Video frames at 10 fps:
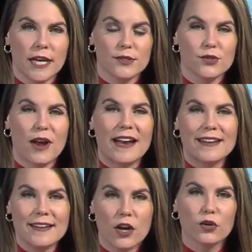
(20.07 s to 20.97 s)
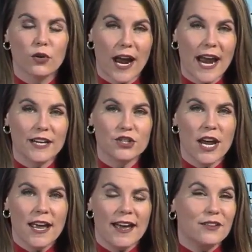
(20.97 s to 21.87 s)
cancer at a younger age.
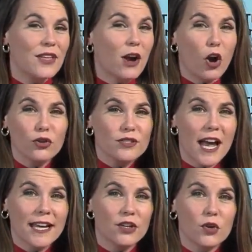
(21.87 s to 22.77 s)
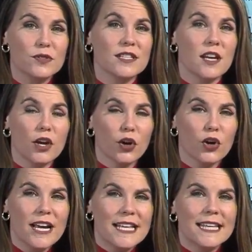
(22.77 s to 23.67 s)
And if they aren't diagnosed
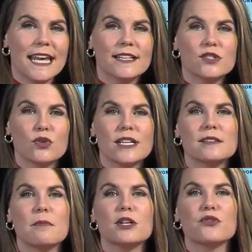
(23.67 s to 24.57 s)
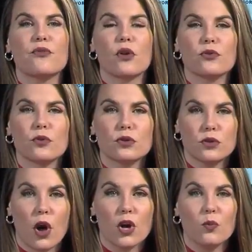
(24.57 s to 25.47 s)
younger, the cancer is much farther
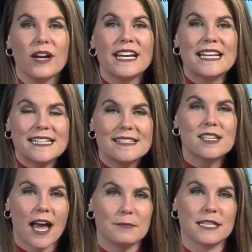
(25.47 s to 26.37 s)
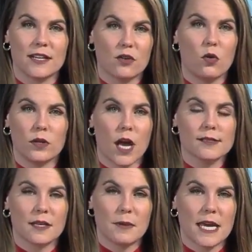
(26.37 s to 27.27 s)
along when it is time to get a
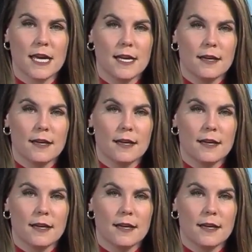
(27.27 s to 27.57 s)
colonoscopy.